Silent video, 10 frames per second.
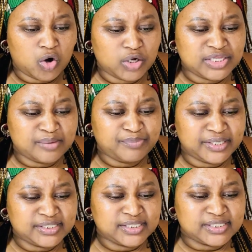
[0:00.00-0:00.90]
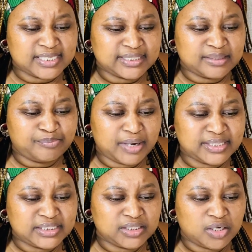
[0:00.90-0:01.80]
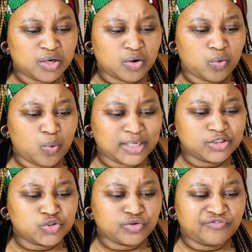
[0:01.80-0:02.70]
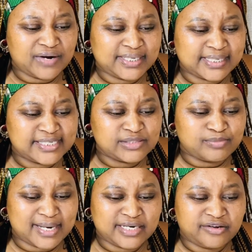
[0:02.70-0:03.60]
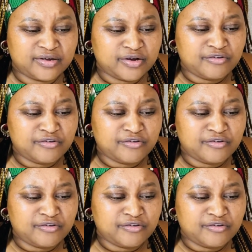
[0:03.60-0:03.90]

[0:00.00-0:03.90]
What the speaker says: on the basis that the party wants to fundraise money